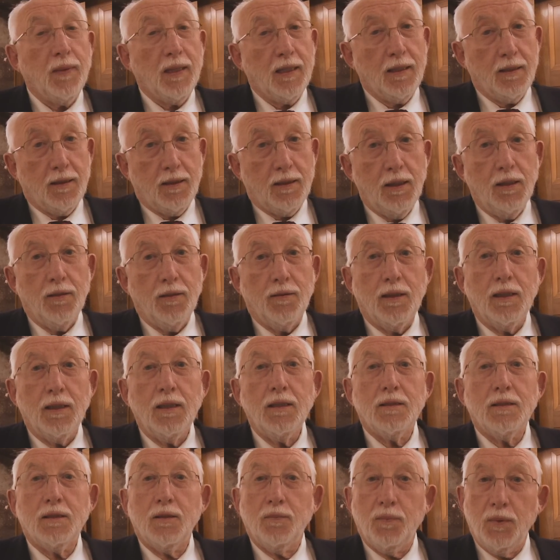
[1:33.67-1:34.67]
In theory,
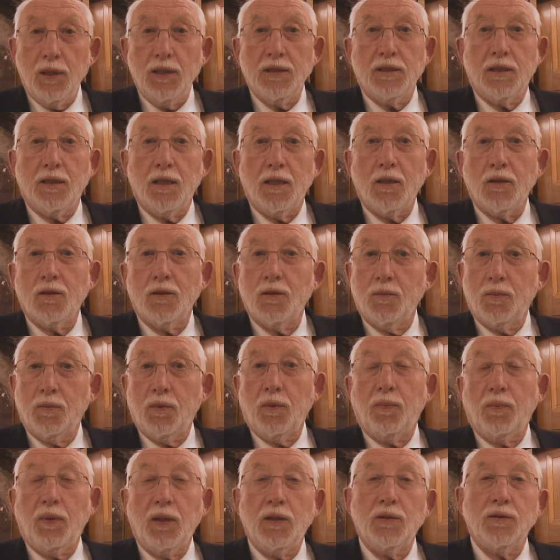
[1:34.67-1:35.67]
it's the president who
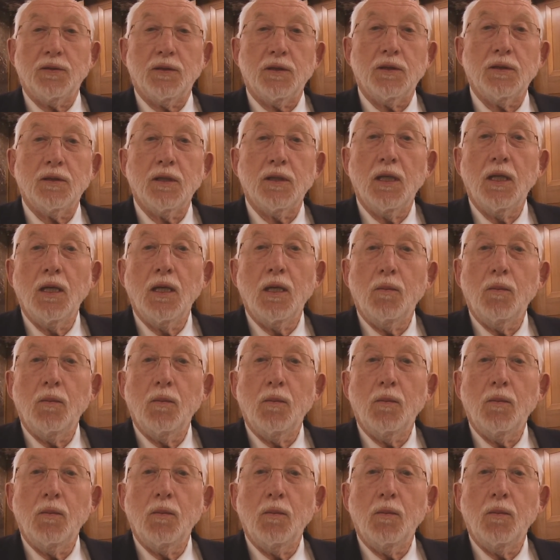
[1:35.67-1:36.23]
proposes,